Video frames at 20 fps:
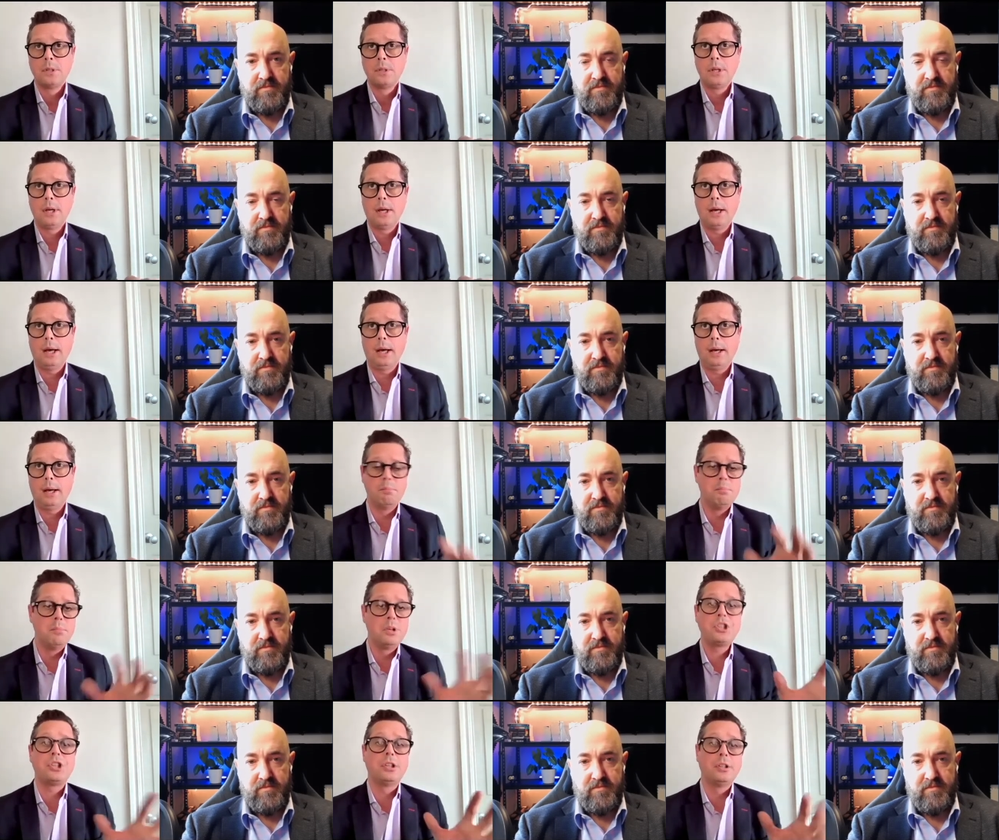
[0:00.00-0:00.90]
Speaker 1: uh,
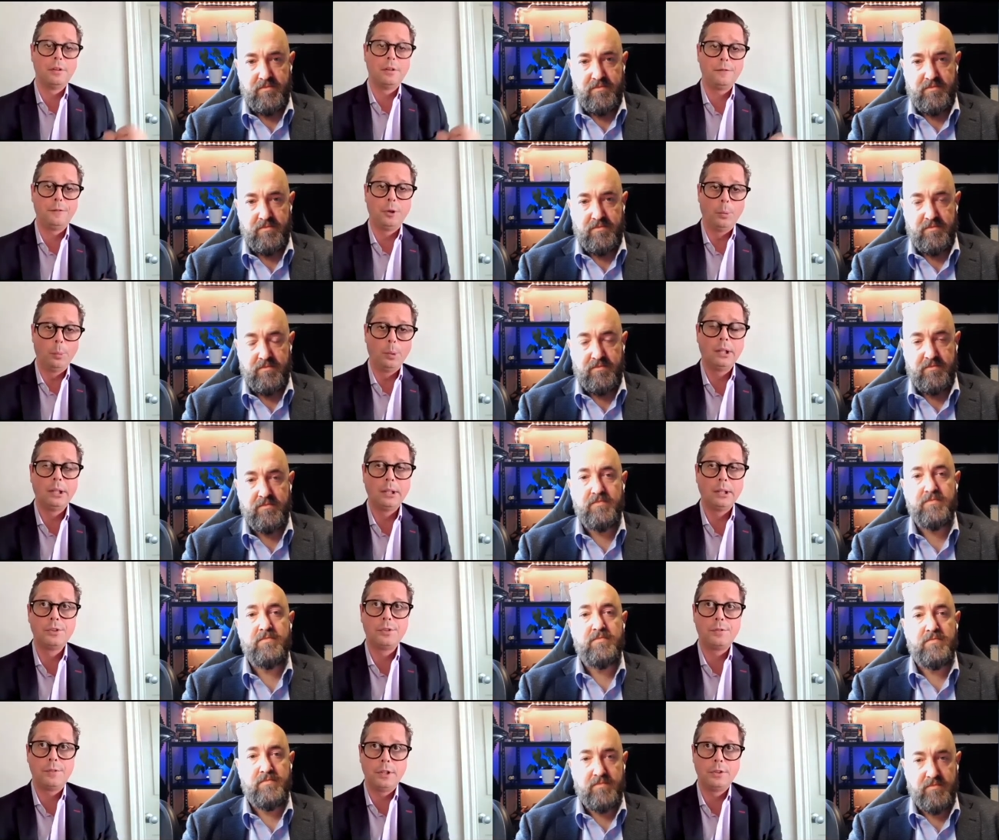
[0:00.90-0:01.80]
mission, if you will,
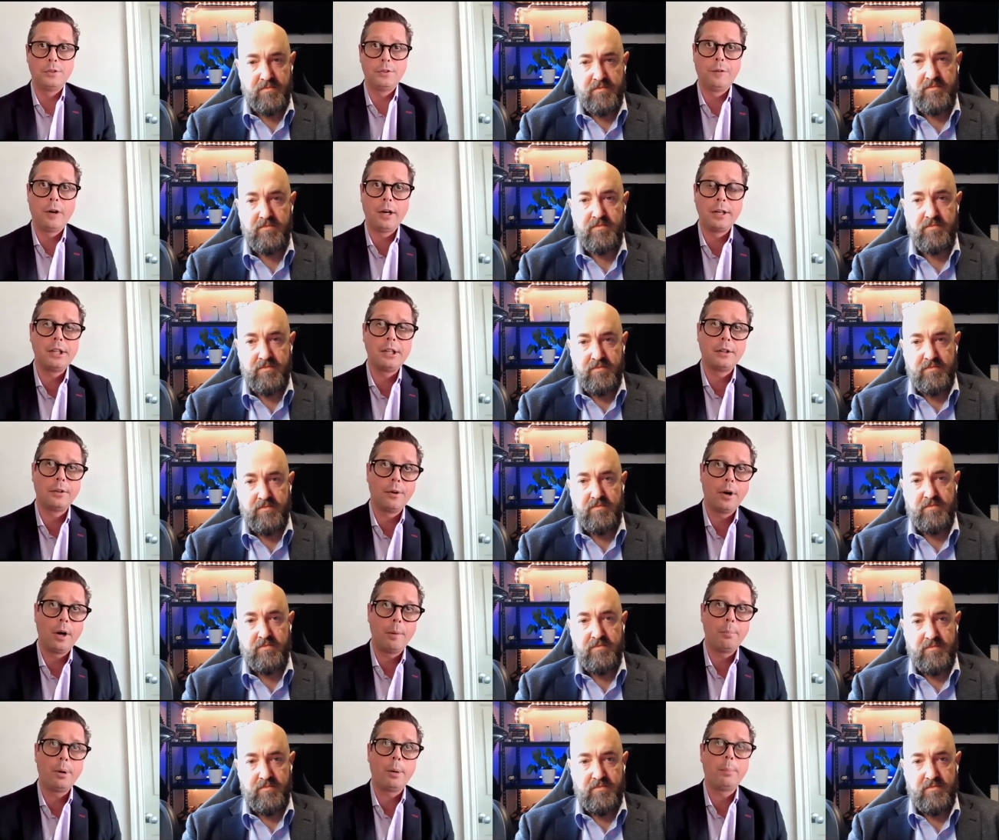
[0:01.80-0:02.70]
is is finding the
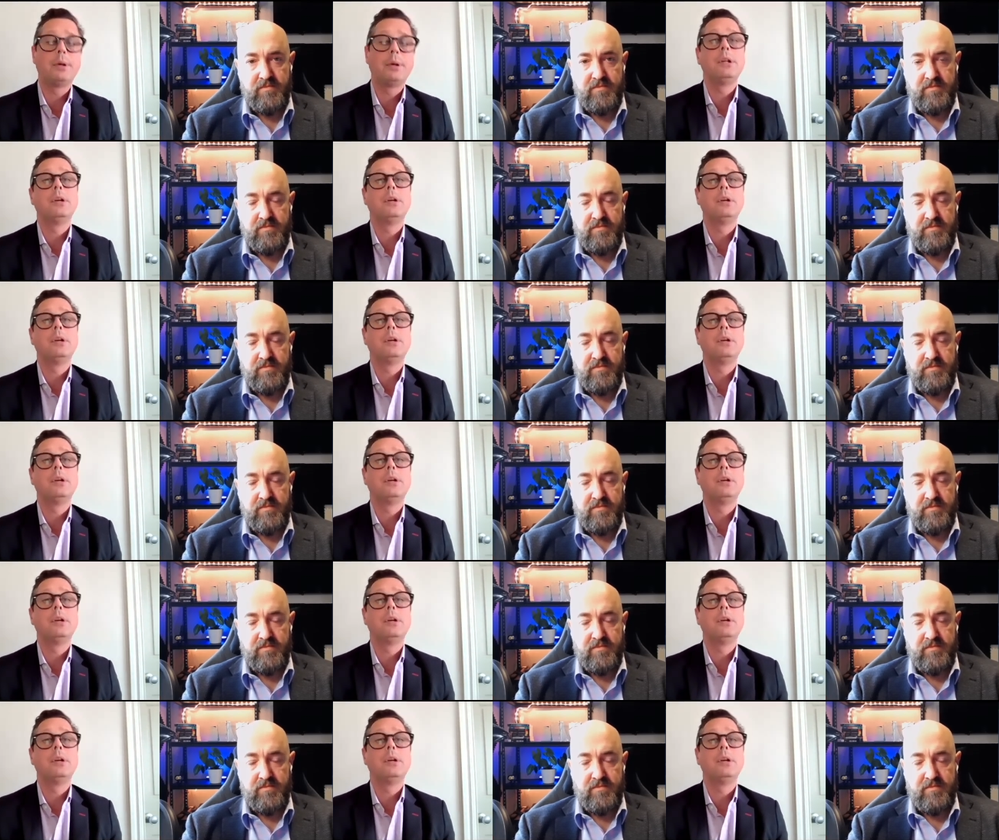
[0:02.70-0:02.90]
right property